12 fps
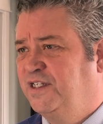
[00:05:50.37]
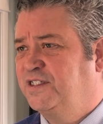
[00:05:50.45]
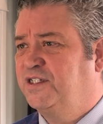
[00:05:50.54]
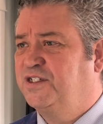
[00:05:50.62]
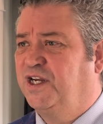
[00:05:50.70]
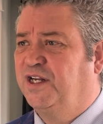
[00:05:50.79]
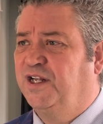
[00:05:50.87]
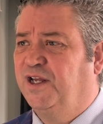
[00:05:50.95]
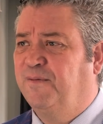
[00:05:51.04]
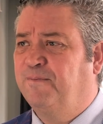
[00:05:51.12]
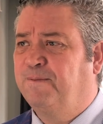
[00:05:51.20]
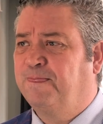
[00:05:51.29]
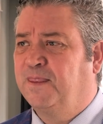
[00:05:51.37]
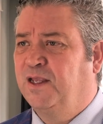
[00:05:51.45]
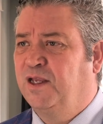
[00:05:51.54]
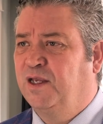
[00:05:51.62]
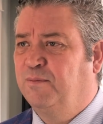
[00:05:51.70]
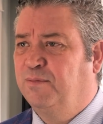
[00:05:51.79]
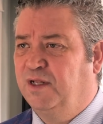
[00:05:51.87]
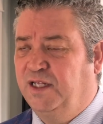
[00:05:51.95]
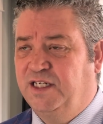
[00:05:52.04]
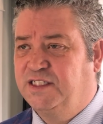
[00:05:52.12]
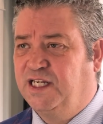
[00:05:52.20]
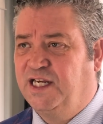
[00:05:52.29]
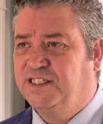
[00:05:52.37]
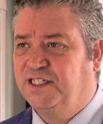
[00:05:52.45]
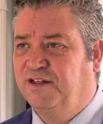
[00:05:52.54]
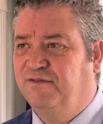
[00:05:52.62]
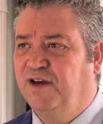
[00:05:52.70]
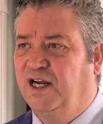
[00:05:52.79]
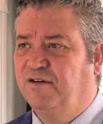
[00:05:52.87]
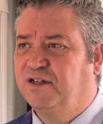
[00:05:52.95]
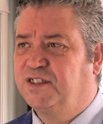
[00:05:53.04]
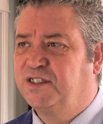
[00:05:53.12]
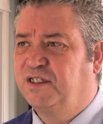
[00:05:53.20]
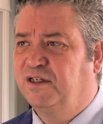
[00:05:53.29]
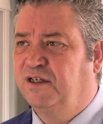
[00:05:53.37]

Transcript: agenda, politicizing the virus,